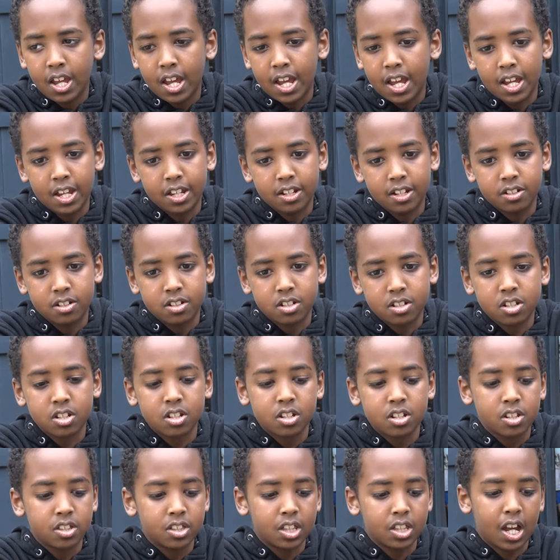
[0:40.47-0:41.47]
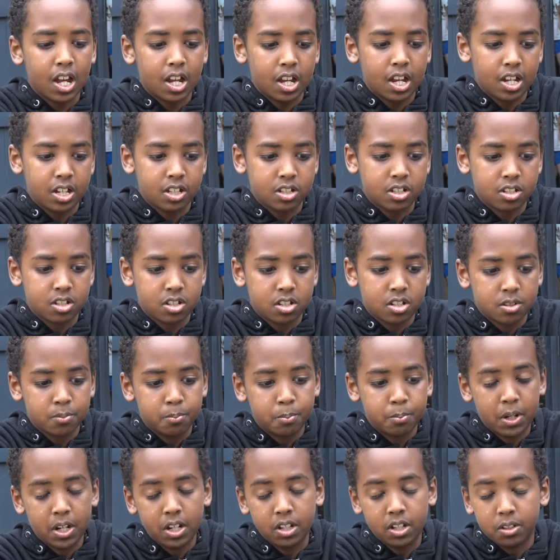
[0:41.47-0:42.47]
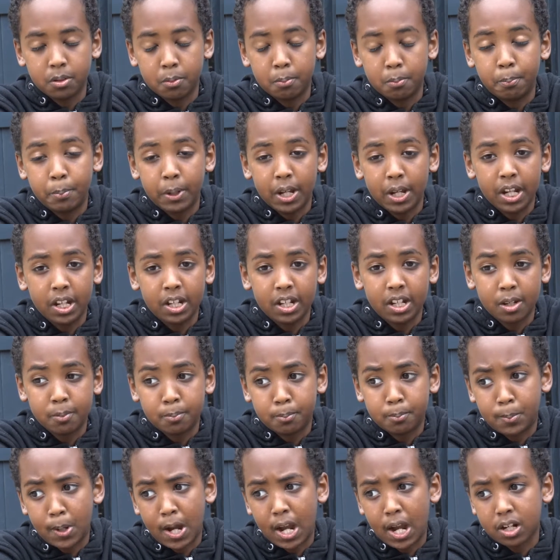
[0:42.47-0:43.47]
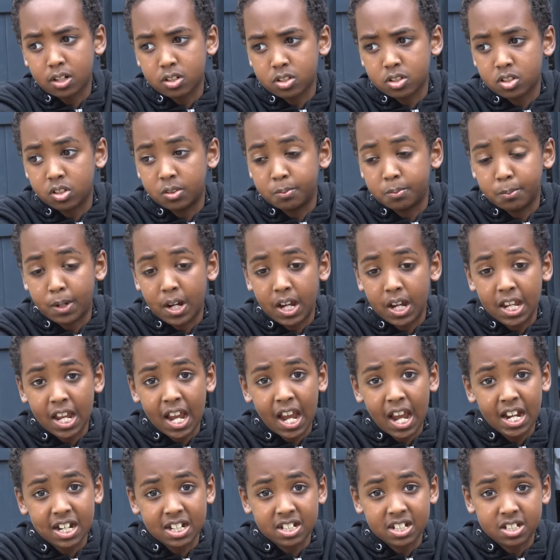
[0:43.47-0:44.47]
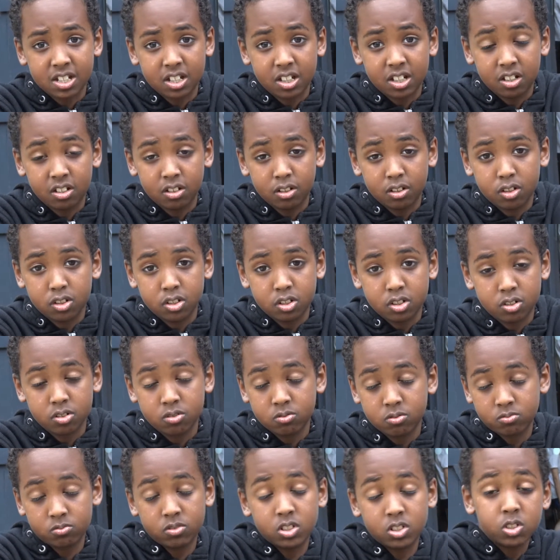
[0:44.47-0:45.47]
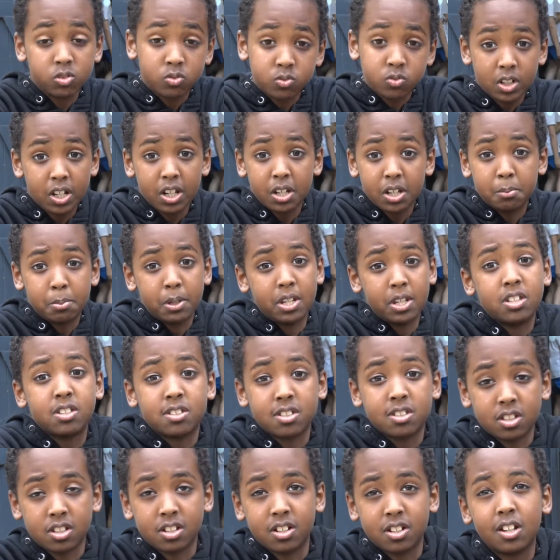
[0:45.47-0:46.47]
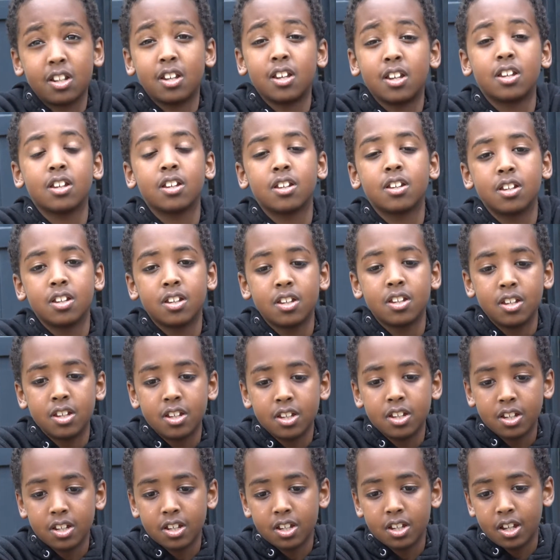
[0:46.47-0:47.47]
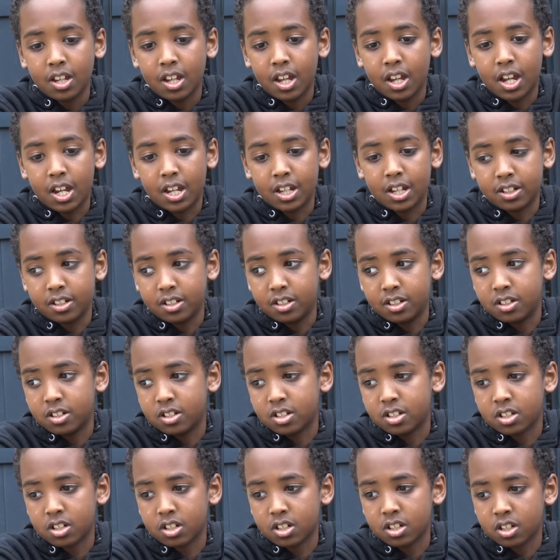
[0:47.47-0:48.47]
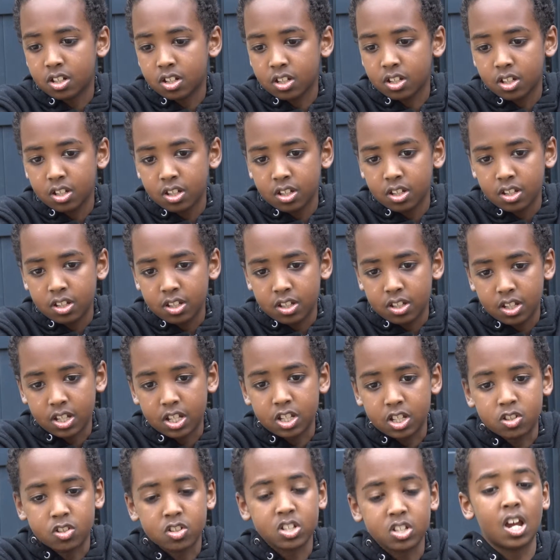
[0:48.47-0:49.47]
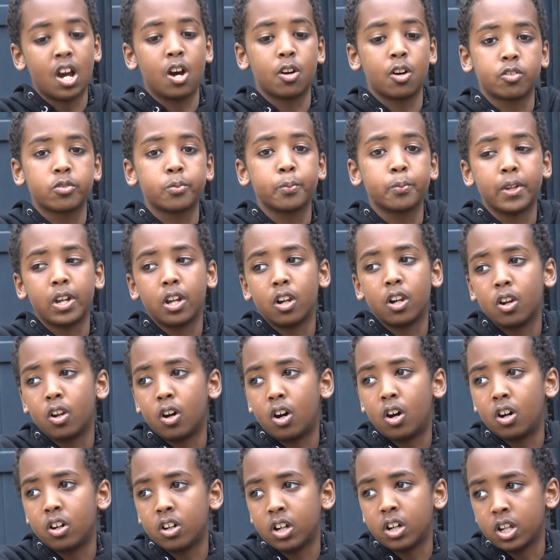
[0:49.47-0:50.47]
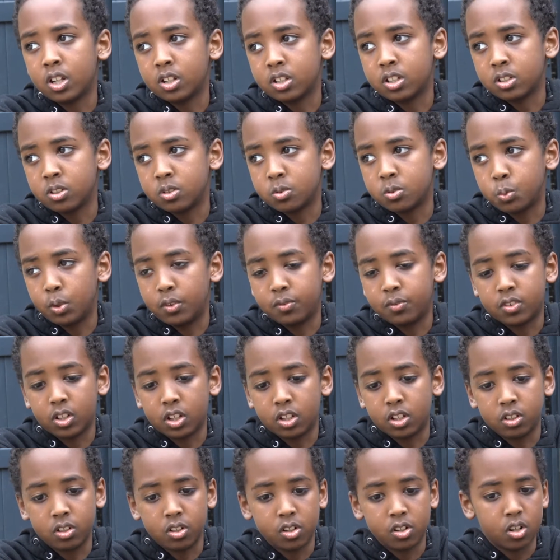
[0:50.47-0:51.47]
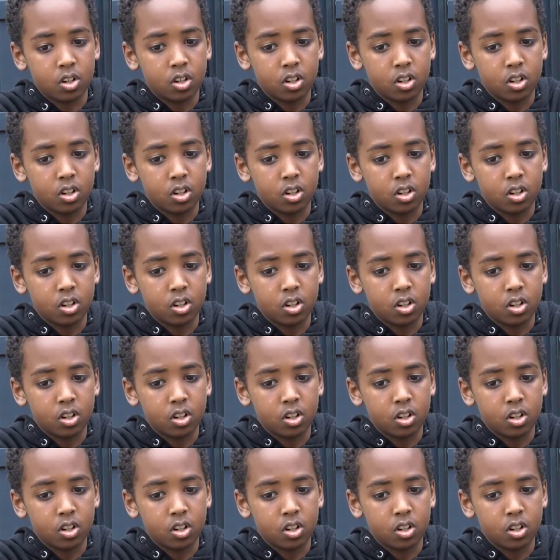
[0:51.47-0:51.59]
and that has been a big impact on my acting career, basically. And it's helped me a lot, and we've done,